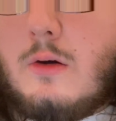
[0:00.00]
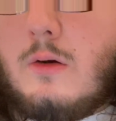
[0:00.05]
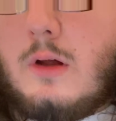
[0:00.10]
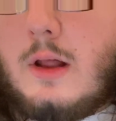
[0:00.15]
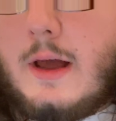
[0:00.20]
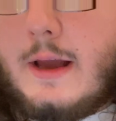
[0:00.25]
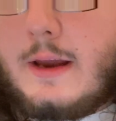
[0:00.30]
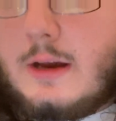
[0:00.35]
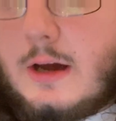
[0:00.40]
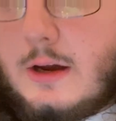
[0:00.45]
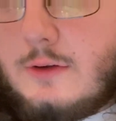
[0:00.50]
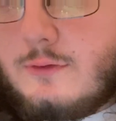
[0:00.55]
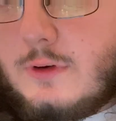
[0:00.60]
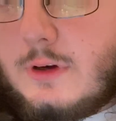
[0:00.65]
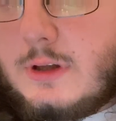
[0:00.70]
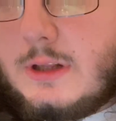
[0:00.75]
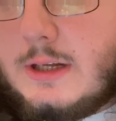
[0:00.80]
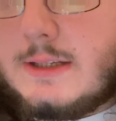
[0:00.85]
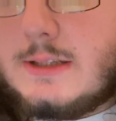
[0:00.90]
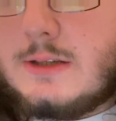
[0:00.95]
or like
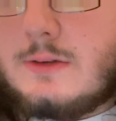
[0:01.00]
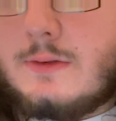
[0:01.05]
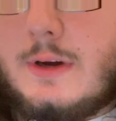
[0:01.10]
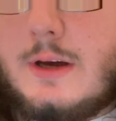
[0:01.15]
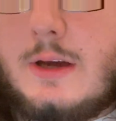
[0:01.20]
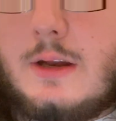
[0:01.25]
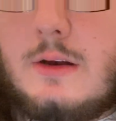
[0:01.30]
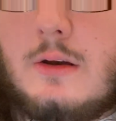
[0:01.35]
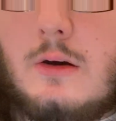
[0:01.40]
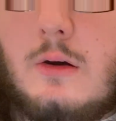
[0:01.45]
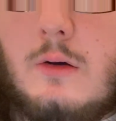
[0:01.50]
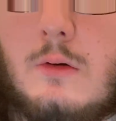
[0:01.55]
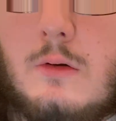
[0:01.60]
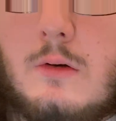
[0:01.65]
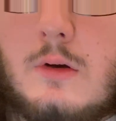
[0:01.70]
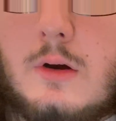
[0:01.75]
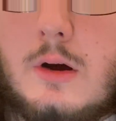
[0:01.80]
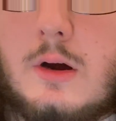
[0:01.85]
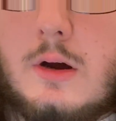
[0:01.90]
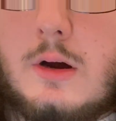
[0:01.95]
nitroglycerin
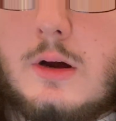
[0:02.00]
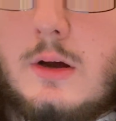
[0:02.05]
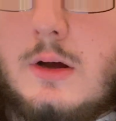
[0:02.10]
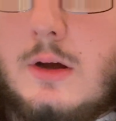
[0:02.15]
or